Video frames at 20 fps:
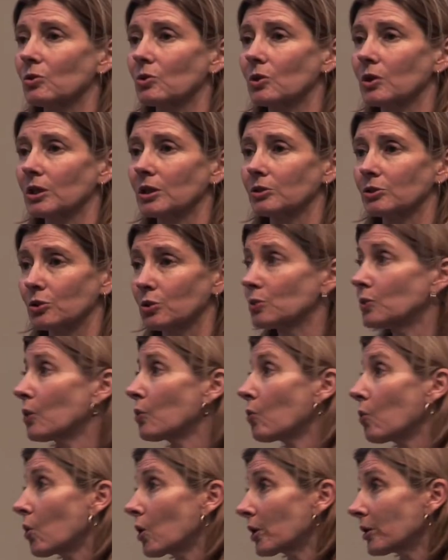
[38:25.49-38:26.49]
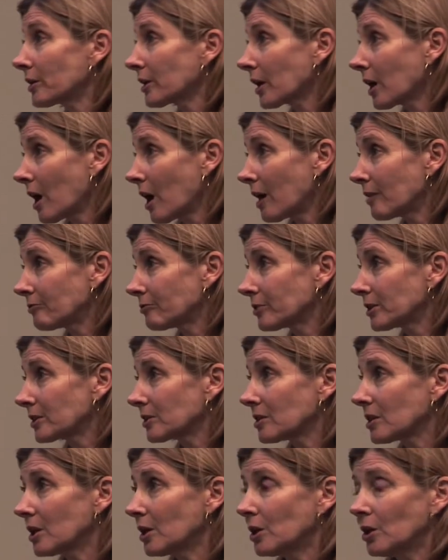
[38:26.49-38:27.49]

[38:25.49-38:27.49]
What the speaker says: or to a war and a conflict